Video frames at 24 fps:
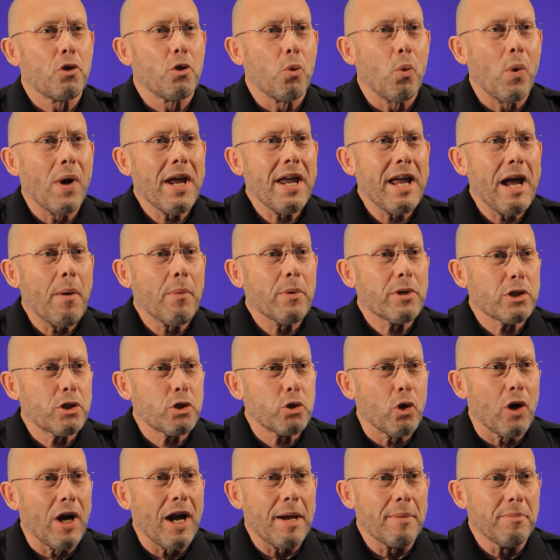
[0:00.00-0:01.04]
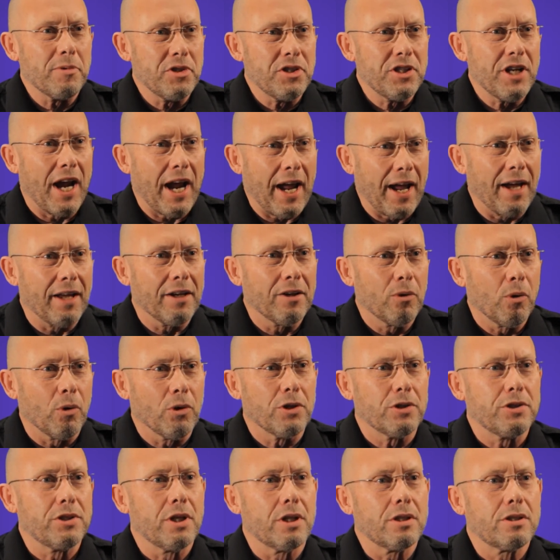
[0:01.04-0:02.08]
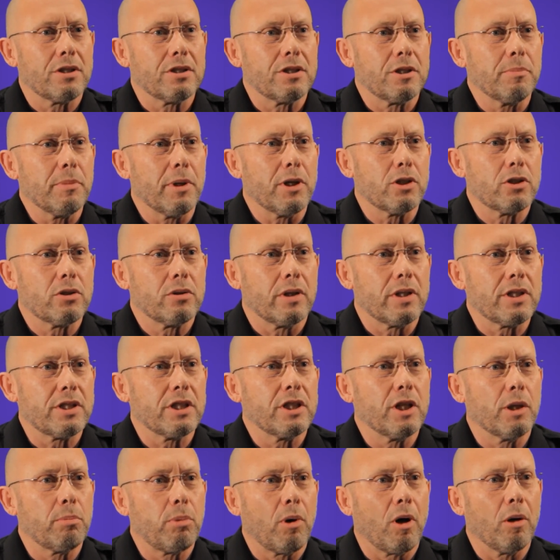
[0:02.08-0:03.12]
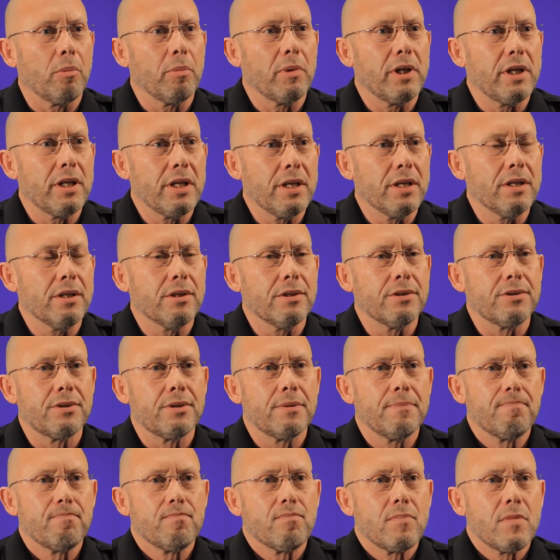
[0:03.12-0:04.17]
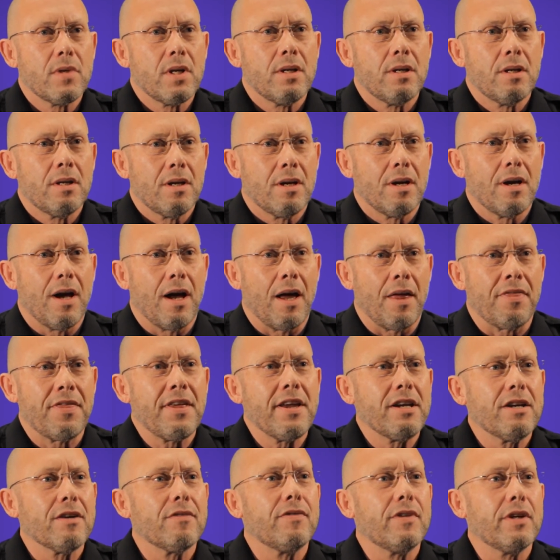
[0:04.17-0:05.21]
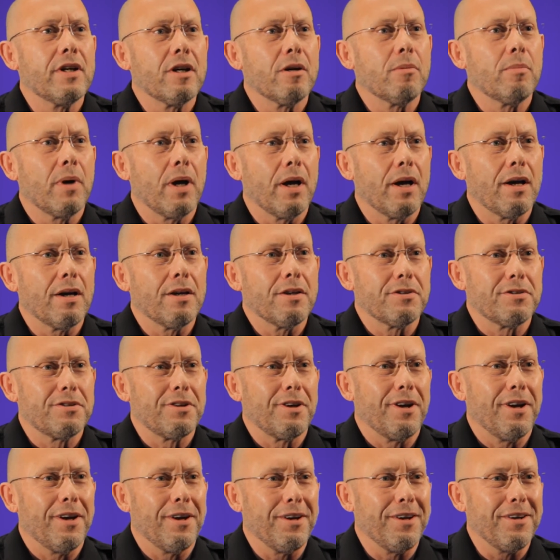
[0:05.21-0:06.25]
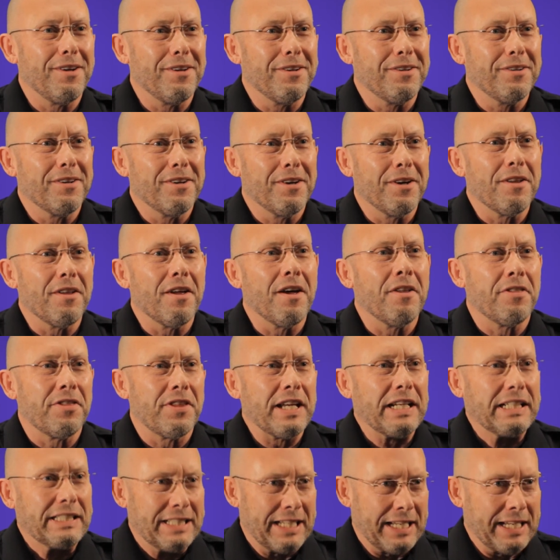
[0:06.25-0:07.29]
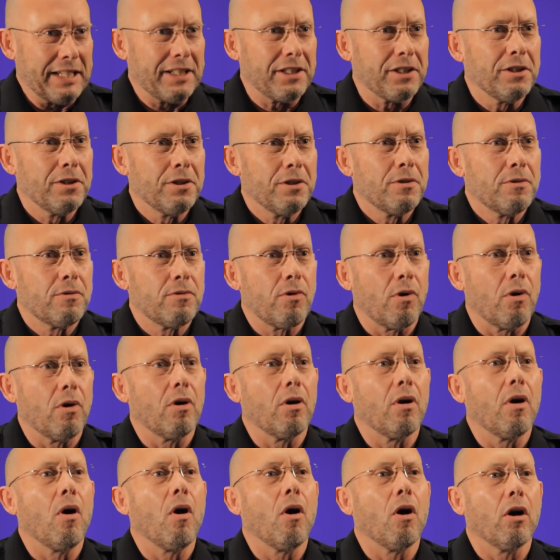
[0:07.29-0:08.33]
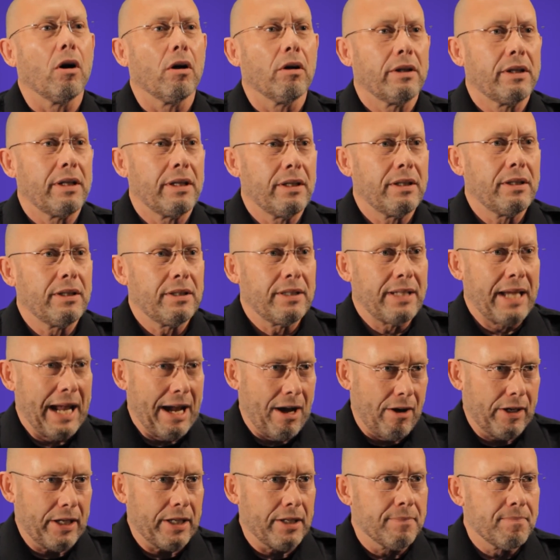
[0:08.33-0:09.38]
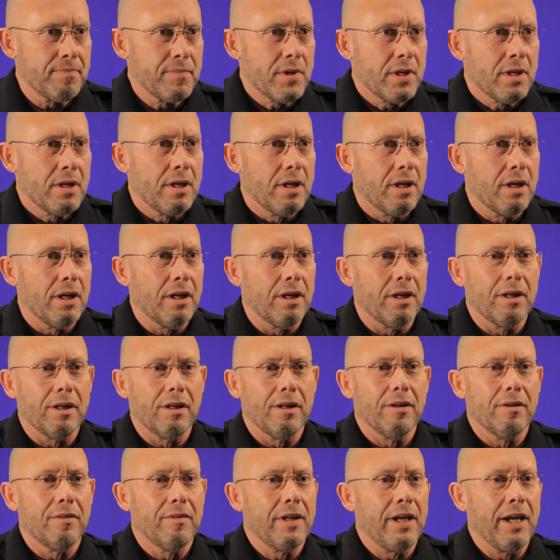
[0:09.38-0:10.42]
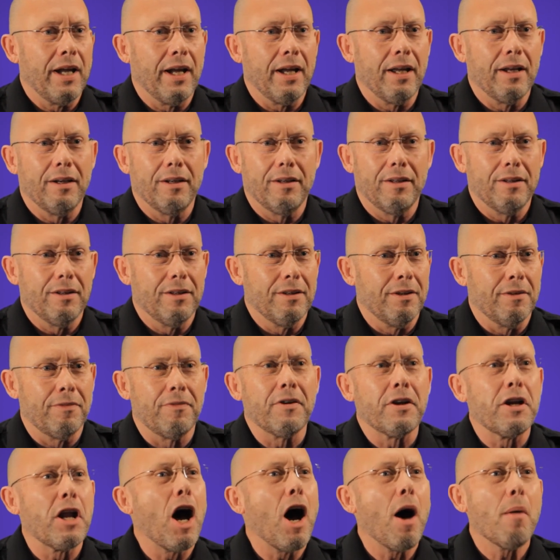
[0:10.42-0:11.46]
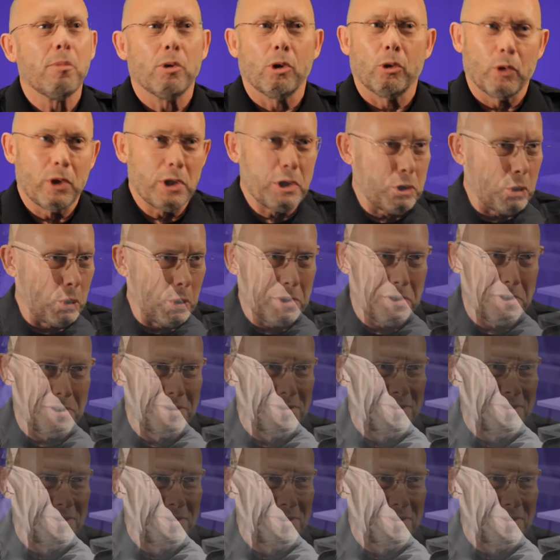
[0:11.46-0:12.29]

the way I would describe JAD, or the Justice Administration Department, is think of them as a, a think tank for our county uh, and a phenomenal resource